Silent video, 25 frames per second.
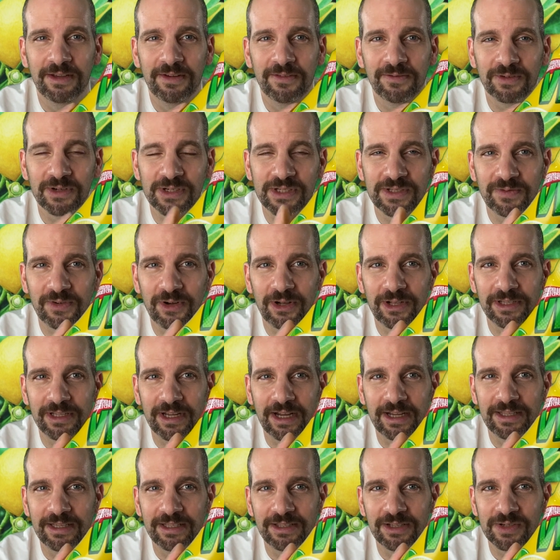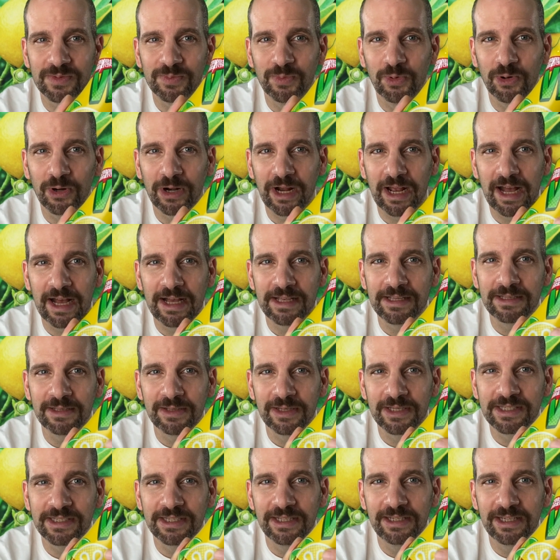First of all, I think there's more
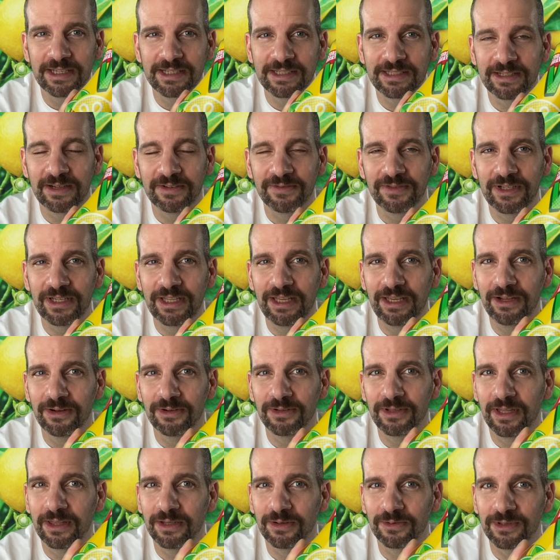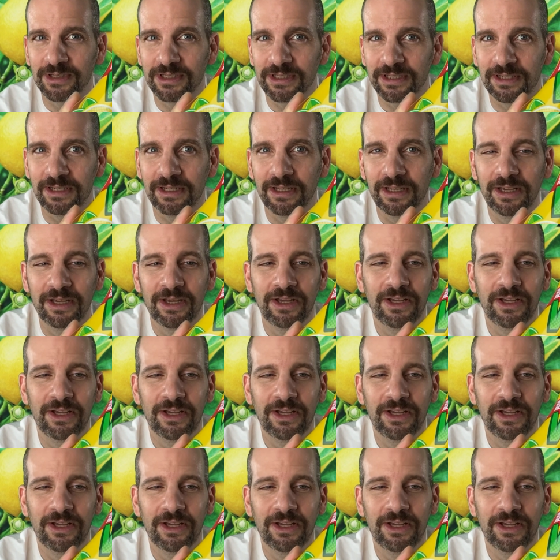acidic stuff in here than there is in